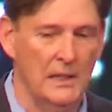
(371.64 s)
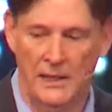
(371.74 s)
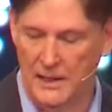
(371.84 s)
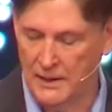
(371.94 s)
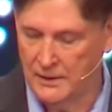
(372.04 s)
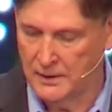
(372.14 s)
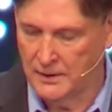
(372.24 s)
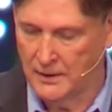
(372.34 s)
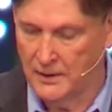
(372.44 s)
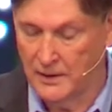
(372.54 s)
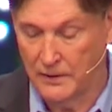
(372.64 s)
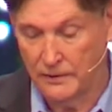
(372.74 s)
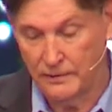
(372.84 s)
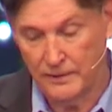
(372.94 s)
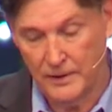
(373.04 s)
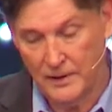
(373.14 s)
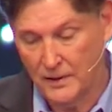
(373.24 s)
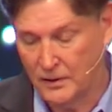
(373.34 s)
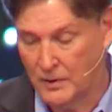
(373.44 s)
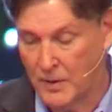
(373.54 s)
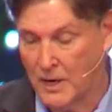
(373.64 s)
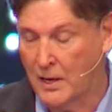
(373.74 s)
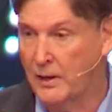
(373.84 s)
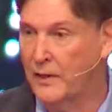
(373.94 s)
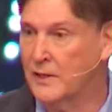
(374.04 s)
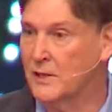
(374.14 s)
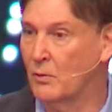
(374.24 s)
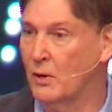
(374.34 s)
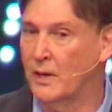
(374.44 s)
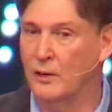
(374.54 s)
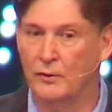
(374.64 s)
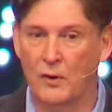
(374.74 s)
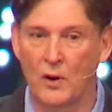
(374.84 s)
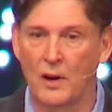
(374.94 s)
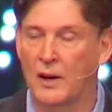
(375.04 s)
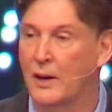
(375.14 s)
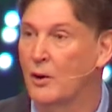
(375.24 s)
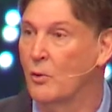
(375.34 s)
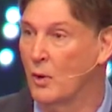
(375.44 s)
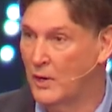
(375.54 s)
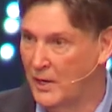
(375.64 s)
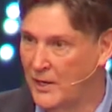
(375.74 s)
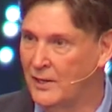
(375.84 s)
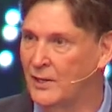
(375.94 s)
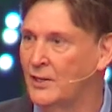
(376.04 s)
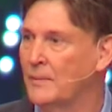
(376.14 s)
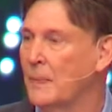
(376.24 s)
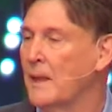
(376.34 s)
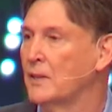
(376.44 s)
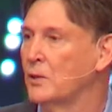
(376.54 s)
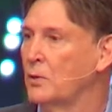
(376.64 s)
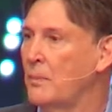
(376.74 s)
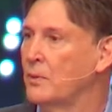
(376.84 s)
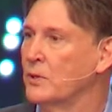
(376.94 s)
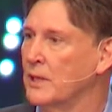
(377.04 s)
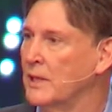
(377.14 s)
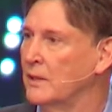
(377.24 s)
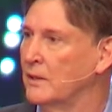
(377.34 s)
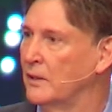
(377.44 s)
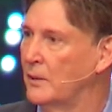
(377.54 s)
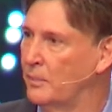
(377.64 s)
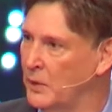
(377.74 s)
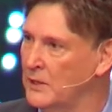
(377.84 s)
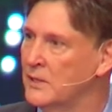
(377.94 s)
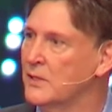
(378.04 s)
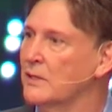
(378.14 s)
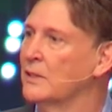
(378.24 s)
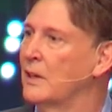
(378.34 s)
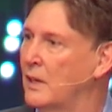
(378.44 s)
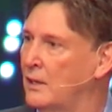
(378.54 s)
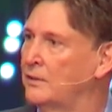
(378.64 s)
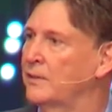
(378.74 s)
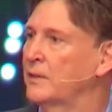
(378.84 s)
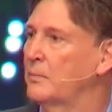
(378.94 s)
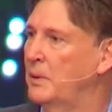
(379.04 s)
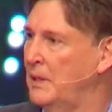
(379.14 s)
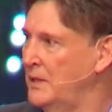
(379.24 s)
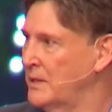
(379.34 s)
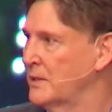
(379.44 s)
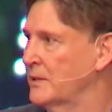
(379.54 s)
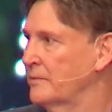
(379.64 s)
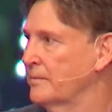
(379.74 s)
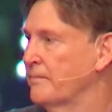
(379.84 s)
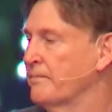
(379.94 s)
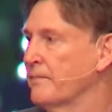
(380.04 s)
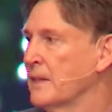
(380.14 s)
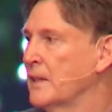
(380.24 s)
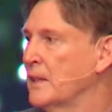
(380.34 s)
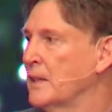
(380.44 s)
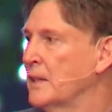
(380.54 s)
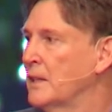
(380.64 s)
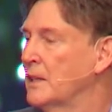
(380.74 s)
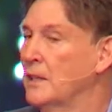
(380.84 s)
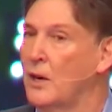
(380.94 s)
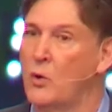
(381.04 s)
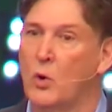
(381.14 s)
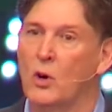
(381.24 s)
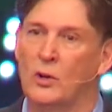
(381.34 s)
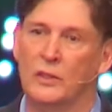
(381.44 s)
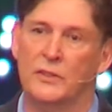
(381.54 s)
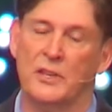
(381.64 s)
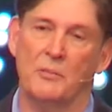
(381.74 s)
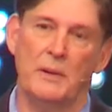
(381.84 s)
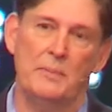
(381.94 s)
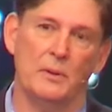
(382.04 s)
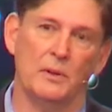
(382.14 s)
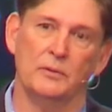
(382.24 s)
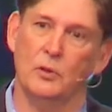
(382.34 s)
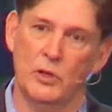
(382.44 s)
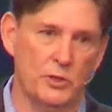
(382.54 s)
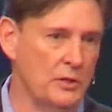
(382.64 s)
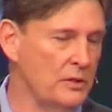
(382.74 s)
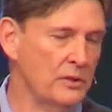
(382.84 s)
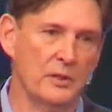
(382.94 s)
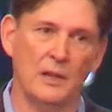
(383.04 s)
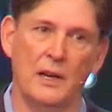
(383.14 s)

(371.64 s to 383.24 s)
And if, you know, among other things that we're here for, we're here to represent the Prince of Peace in our world. And some people, Christians,